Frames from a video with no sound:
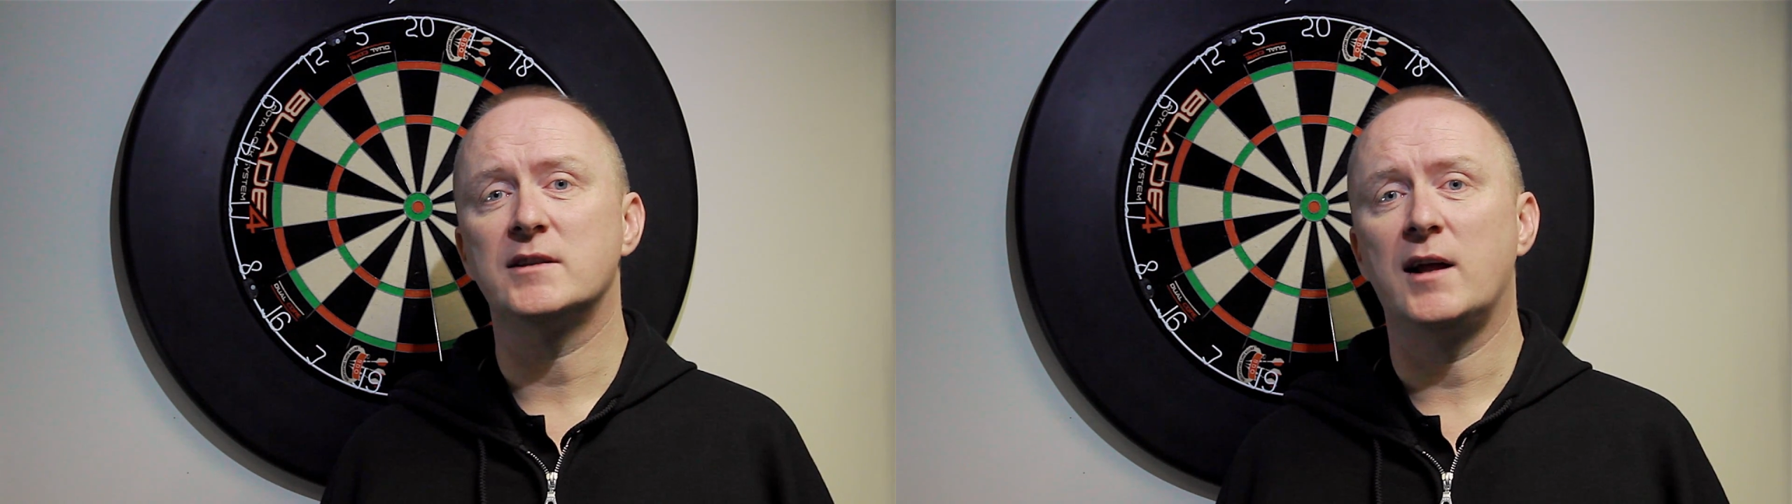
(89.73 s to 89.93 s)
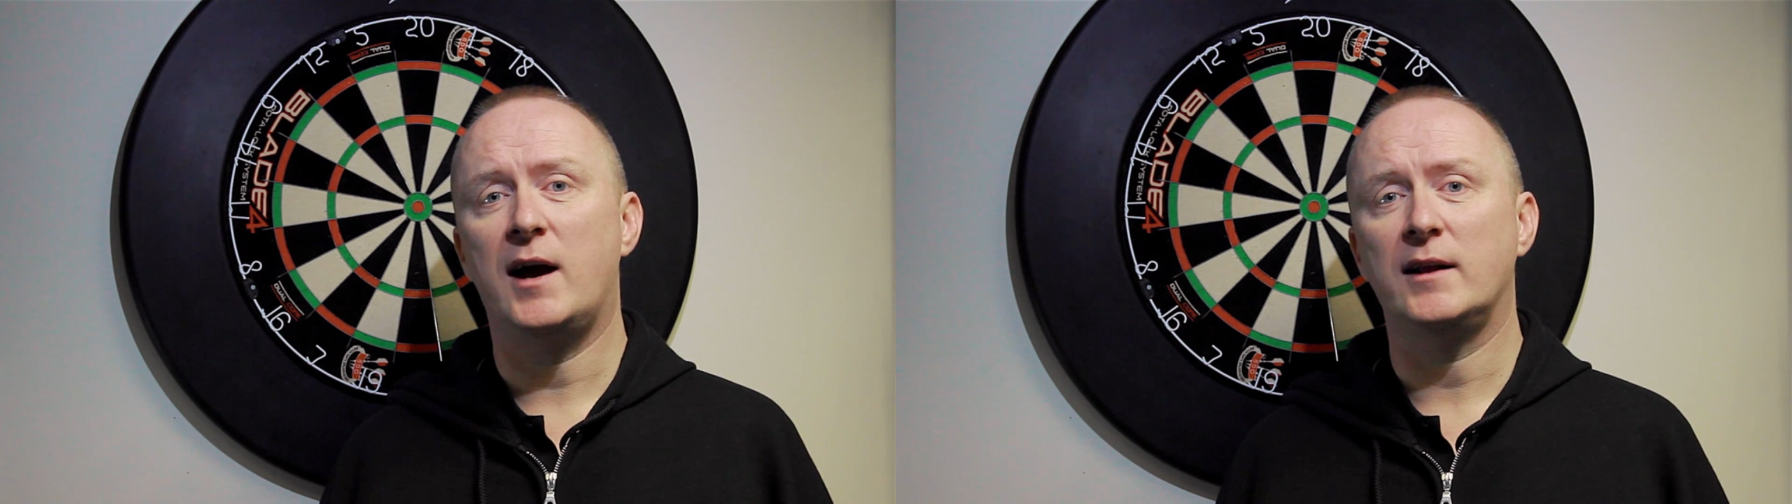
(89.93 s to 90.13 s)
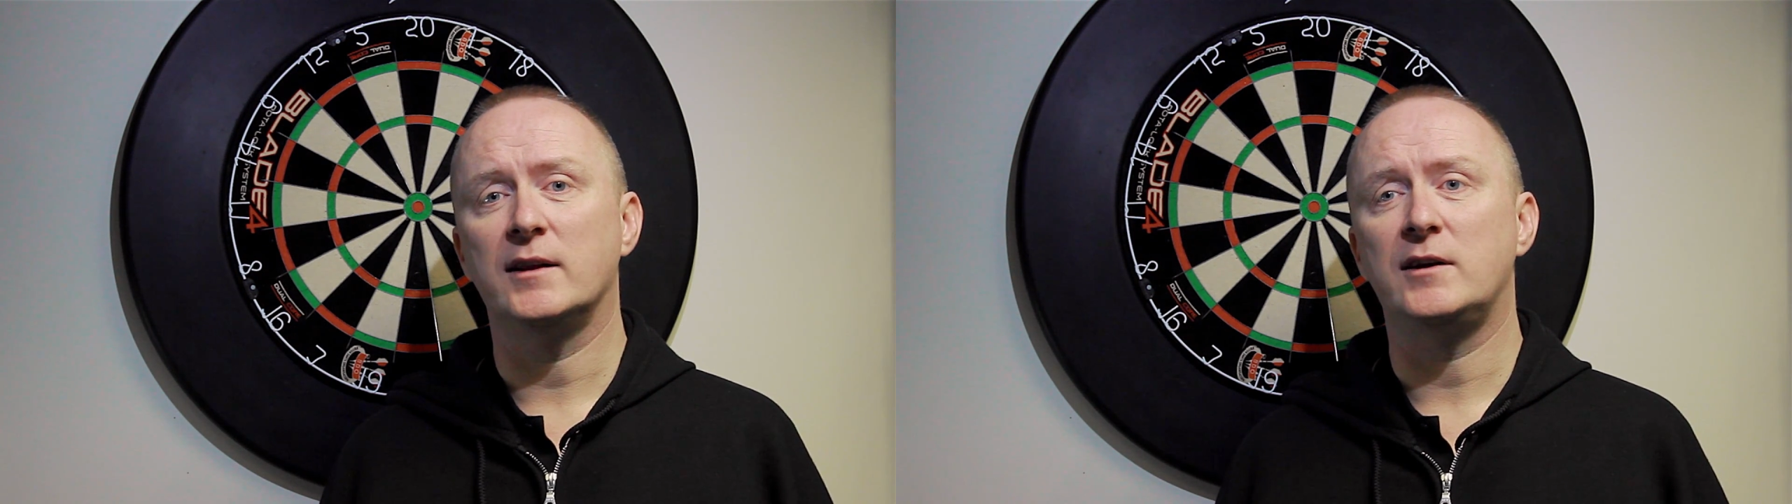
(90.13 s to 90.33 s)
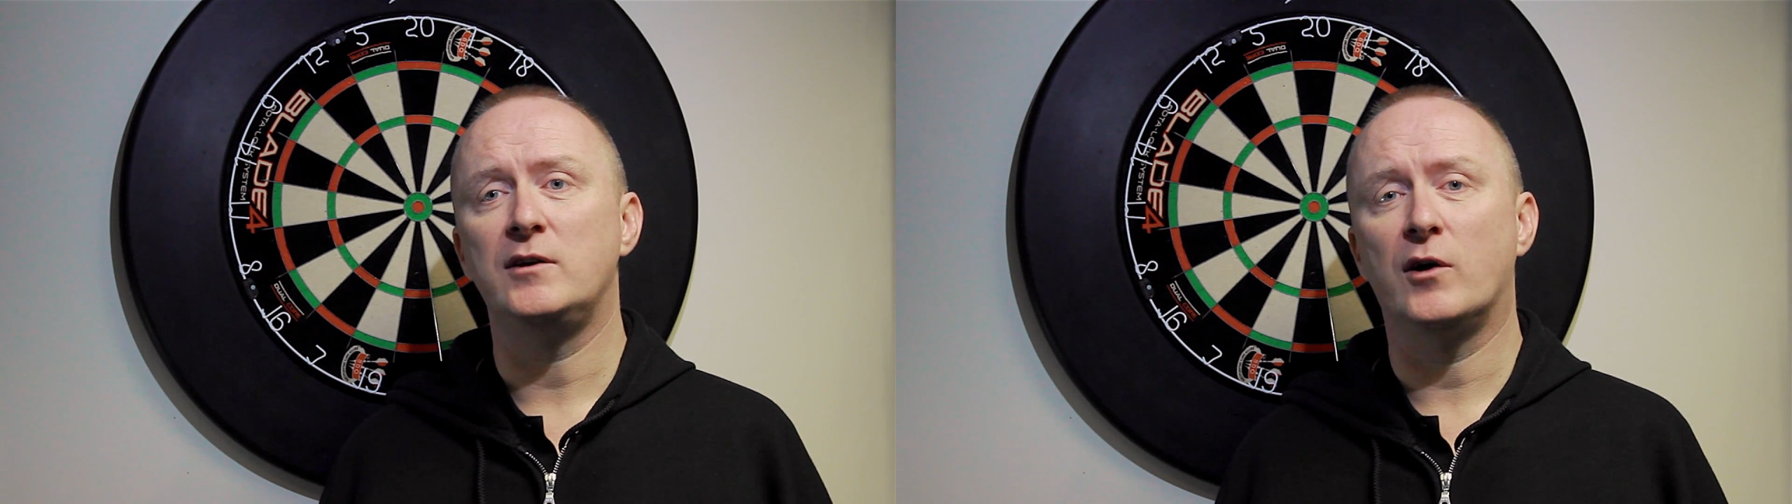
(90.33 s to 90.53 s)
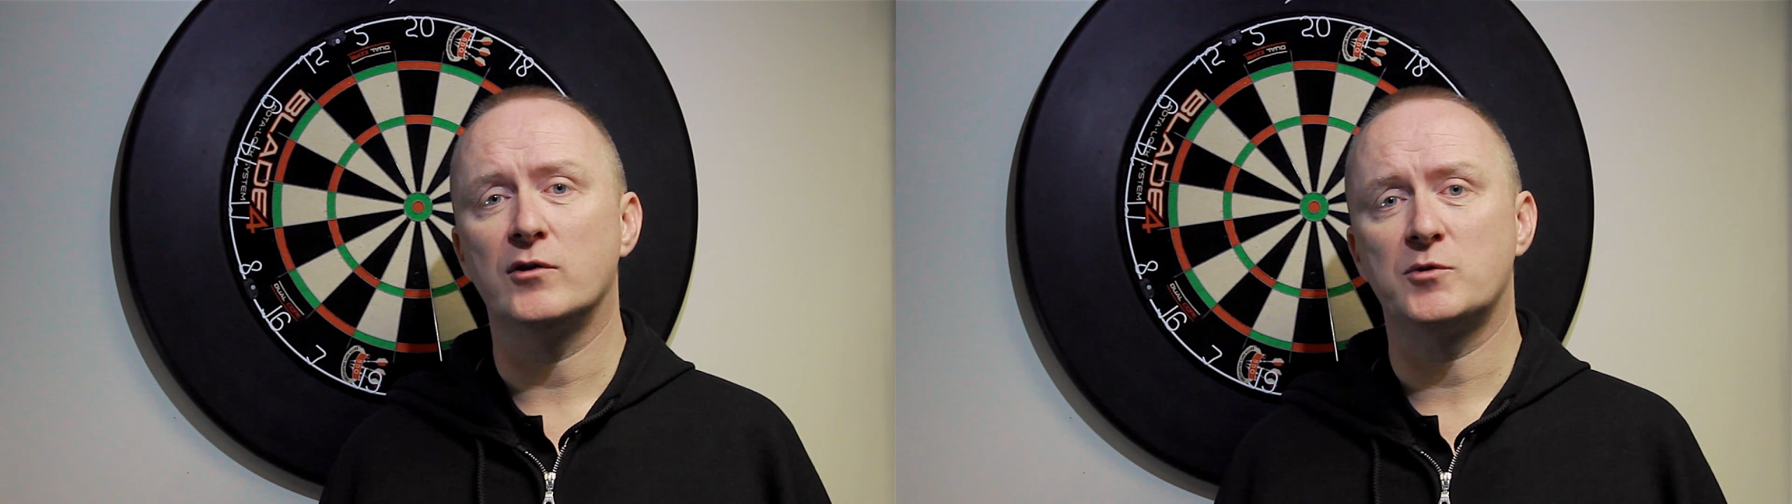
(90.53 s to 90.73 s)
likely
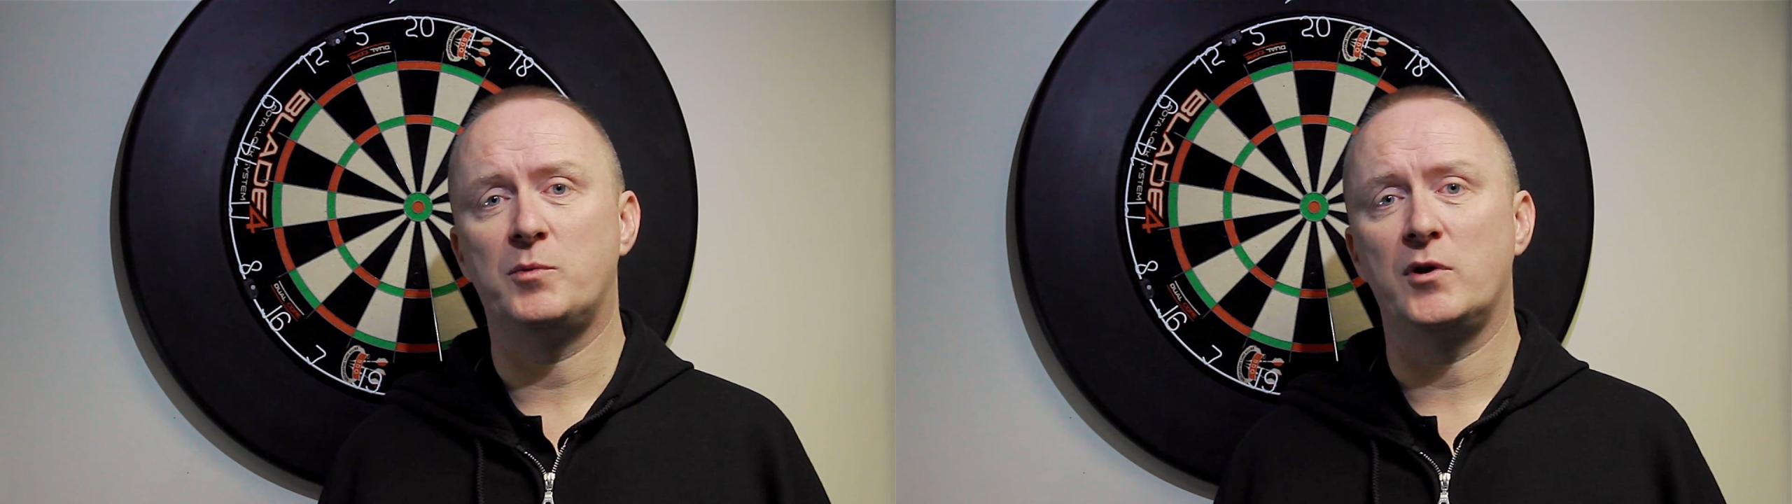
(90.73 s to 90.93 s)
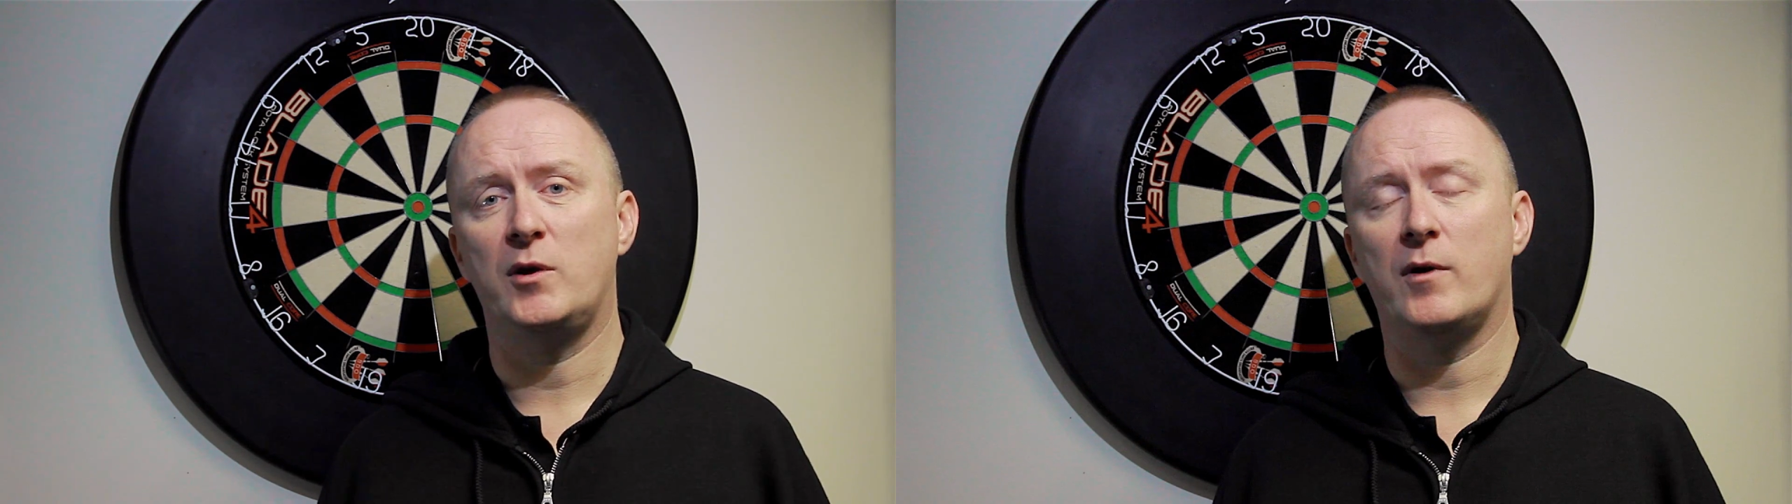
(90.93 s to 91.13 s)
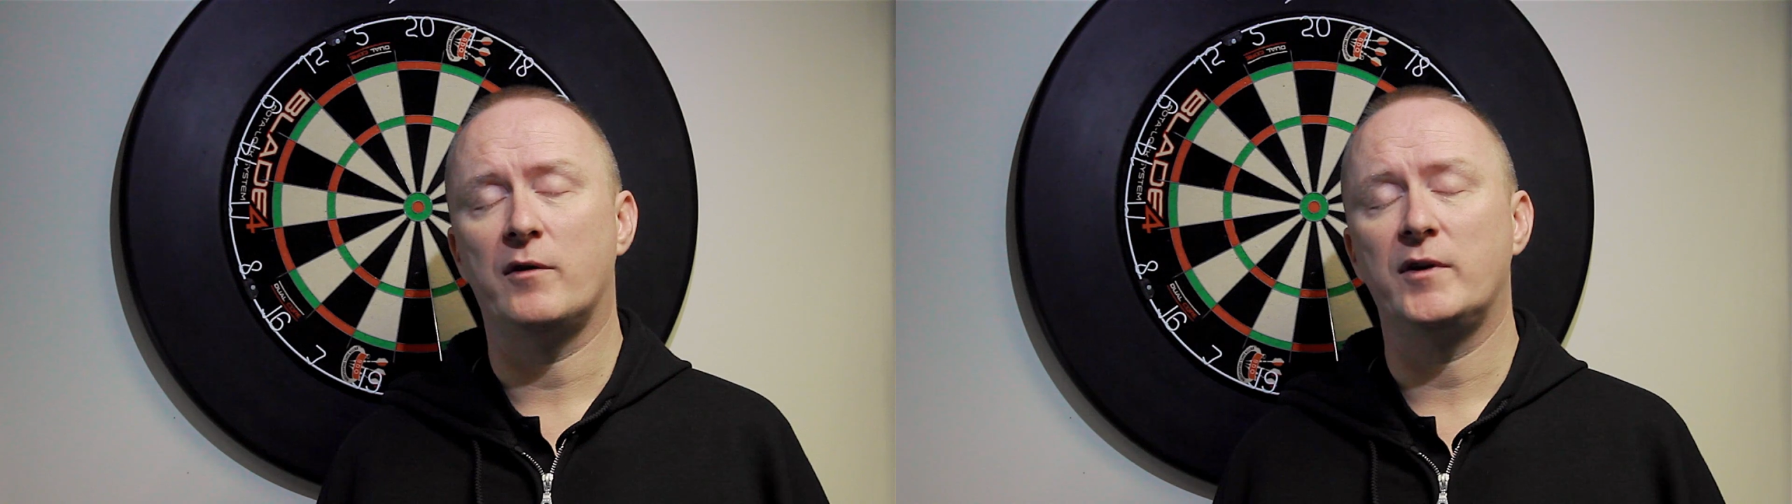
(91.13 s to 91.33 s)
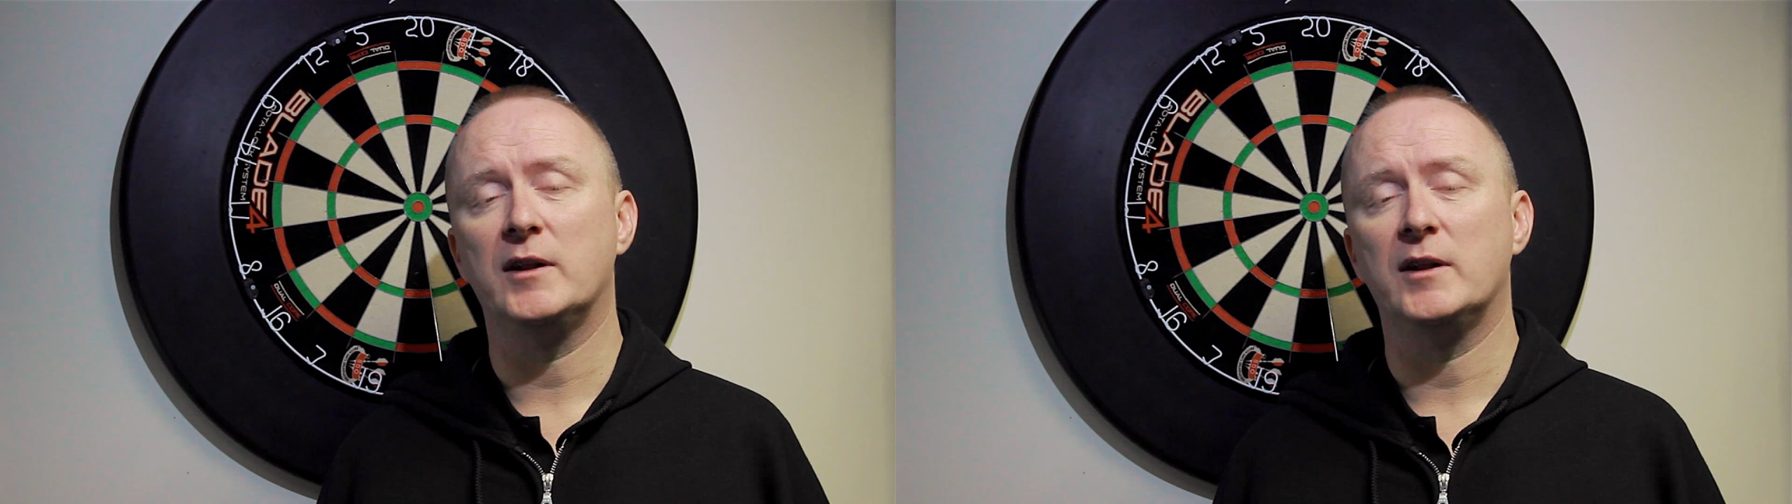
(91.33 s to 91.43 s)
not to put you off.